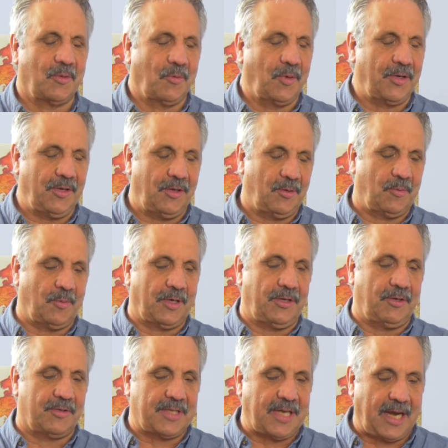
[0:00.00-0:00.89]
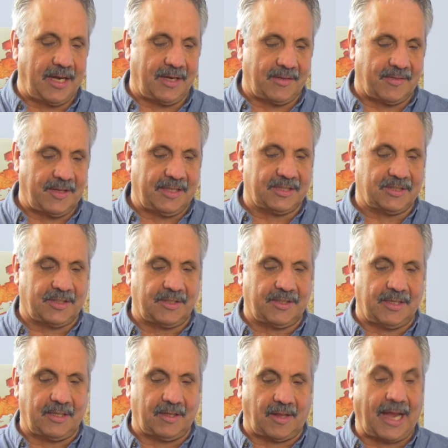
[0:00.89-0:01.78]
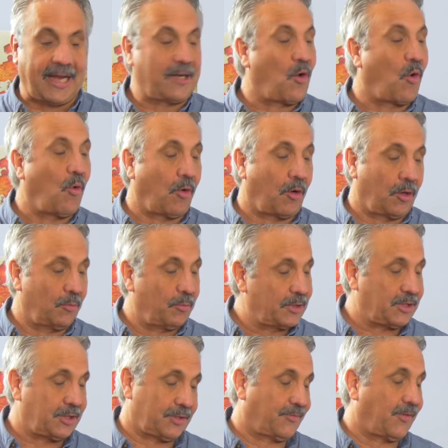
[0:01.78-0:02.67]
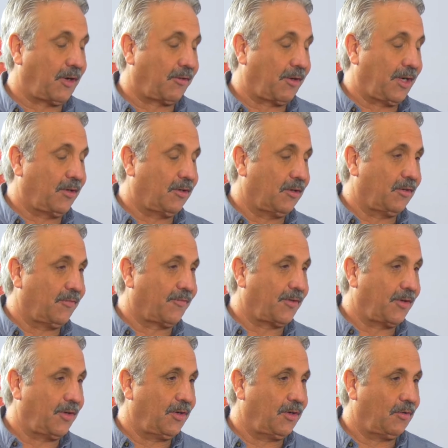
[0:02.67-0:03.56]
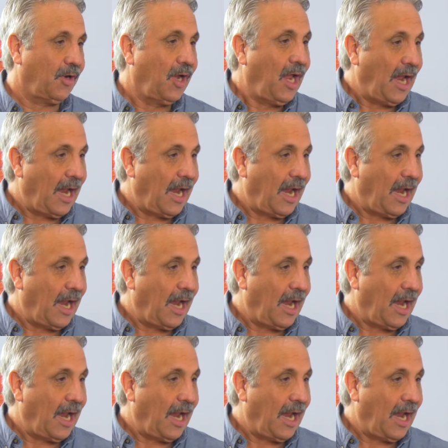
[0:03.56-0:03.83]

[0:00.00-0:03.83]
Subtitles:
when you take like corn, which is very good for you,